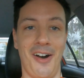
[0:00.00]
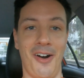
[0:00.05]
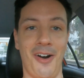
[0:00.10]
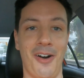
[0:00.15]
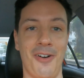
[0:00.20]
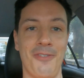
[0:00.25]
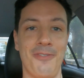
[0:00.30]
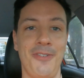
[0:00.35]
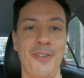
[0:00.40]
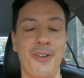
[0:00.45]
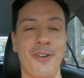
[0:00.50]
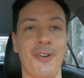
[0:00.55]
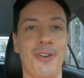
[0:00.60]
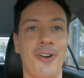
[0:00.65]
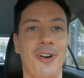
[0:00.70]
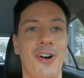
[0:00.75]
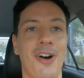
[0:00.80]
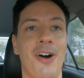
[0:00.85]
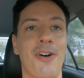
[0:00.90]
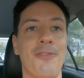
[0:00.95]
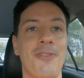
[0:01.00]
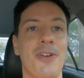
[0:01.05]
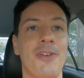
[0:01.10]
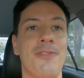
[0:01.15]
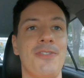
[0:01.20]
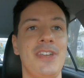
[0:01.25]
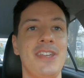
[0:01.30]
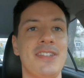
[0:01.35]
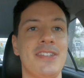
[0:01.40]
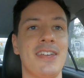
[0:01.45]
of your
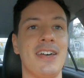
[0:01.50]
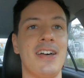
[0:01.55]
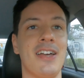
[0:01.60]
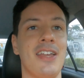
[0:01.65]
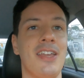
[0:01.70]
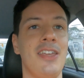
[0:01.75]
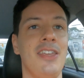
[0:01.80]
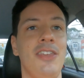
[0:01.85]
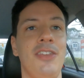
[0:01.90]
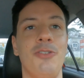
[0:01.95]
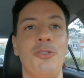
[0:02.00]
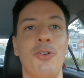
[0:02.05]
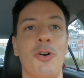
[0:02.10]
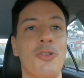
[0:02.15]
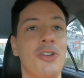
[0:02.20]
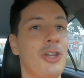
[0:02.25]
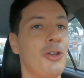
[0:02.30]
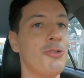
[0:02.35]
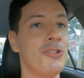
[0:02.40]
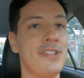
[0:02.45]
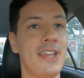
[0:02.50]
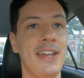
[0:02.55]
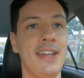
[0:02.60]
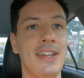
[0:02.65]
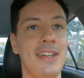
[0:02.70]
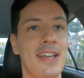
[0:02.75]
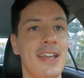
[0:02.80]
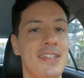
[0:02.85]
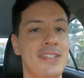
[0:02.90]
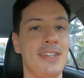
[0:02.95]
visa. You don't lose any
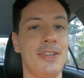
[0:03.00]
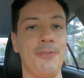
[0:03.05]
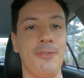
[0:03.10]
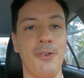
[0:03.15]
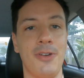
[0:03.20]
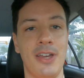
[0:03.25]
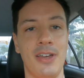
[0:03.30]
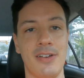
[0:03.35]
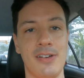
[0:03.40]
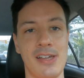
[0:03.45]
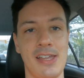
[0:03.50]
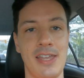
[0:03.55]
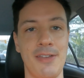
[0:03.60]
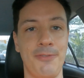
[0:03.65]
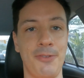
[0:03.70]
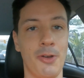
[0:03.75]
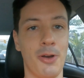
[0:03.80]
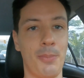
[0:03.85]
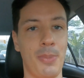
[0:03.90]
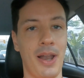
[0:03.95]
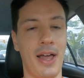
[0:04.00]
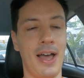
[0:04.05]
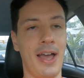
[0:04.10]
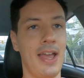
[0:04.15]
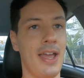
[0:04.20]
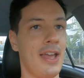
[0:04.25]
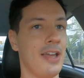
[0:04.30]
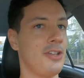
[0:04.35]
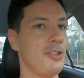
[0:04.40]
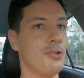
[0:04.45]
days if you
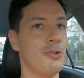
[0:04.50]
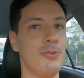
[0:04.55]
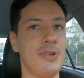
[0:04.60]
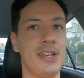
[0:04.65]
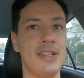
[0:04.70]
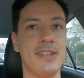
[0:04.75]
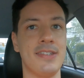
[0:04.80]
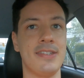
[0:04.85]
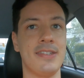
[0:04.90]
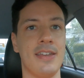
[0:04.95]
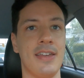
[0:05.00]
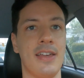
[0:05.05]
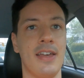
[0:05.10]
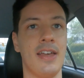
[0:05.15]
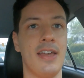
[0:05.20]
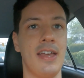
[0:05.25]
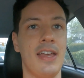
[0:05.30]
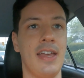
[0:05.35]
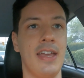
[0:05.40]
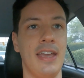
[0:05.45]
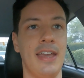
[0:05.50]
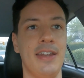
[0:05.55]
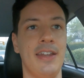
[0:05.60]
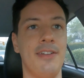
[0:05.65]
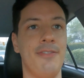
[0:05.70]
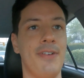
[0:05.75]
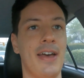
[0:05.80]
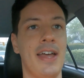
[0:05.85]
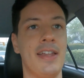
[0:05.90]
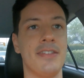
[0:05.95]
apply 2 weeks in
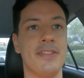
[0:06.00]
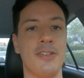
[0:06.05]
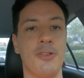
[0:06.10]
advance.